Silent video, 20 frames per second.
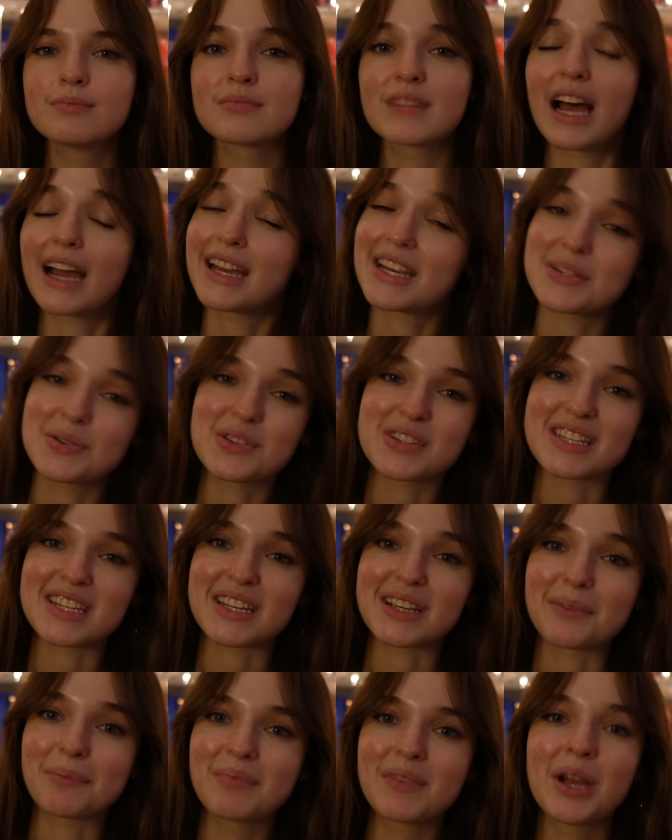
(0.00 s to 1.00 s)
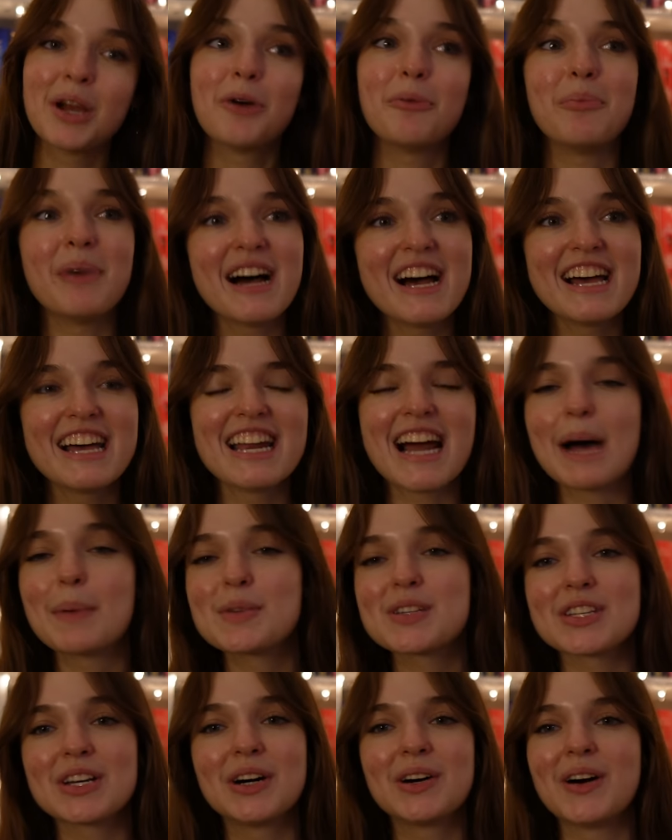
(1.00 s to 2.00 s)
I guess we'll see. But I'm
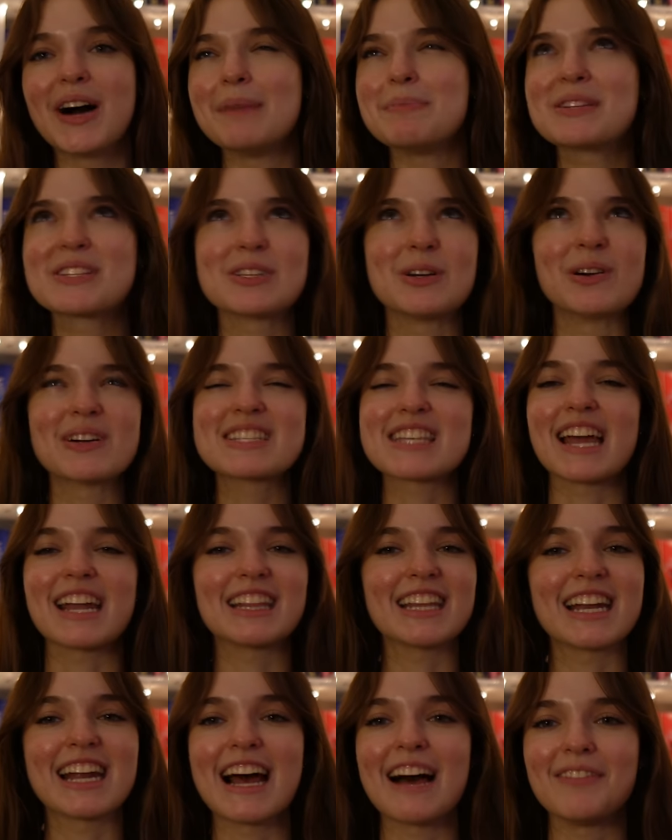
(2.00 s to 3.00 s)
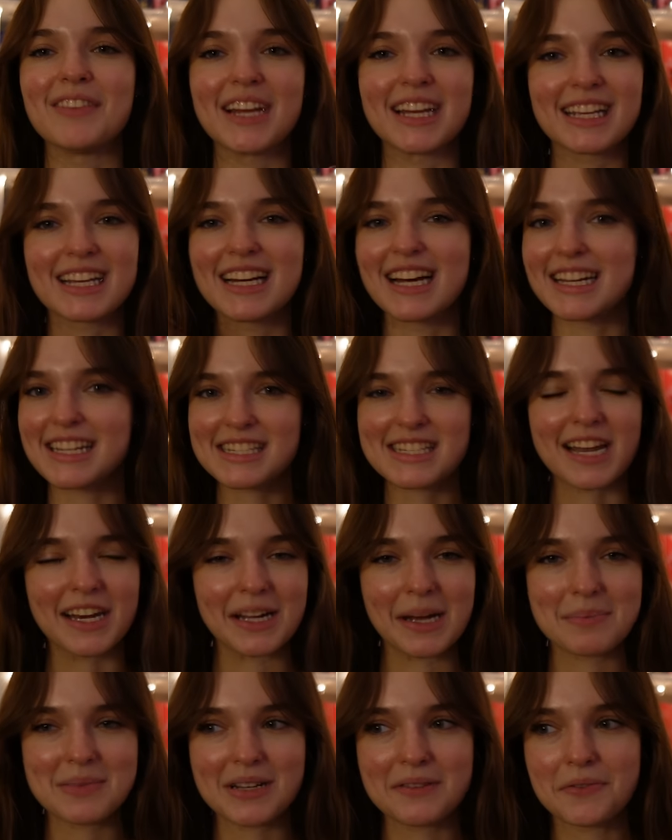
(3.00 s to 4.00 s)
just so excited that I have like an exciting
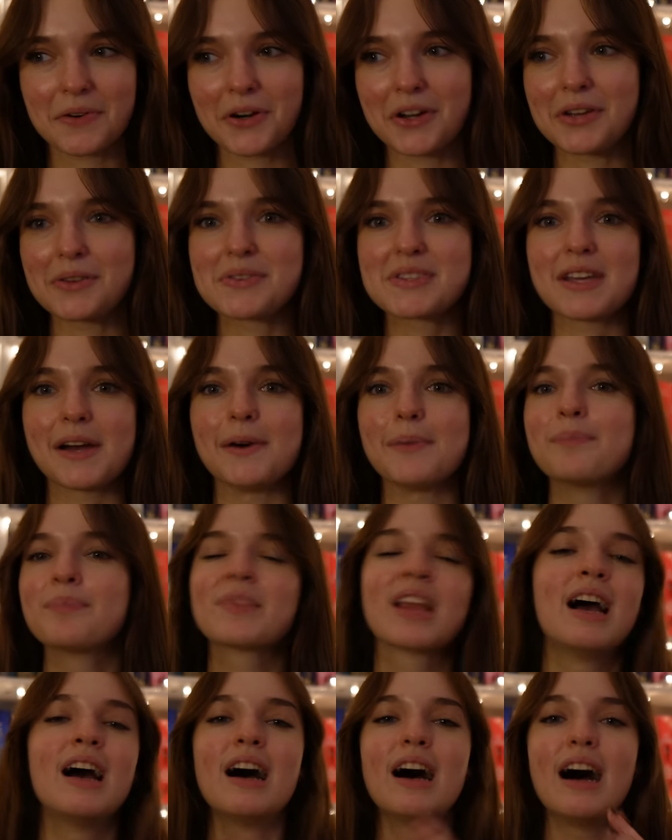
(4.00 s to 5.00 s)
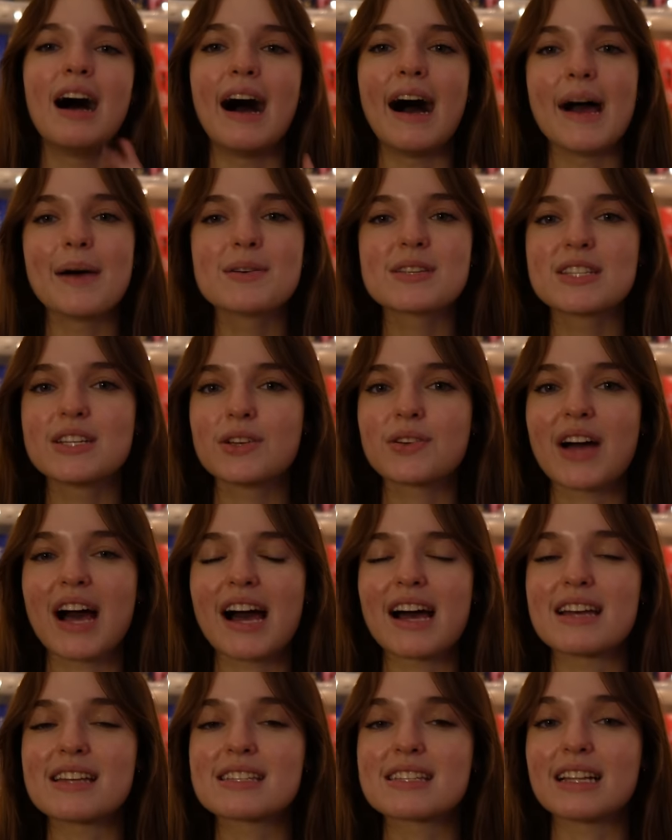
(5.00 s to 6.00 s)
update for you. So I will see you
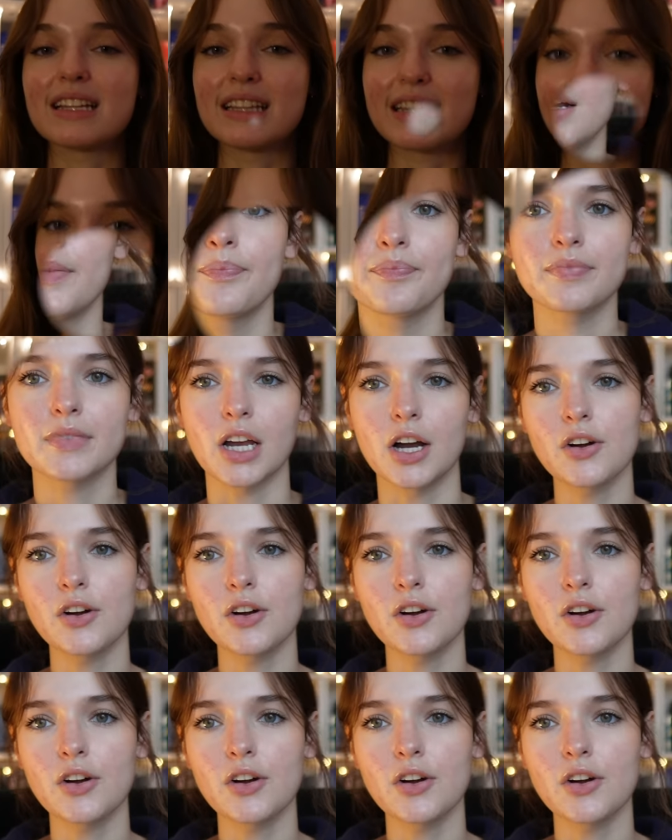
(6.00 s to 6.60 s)
guys later.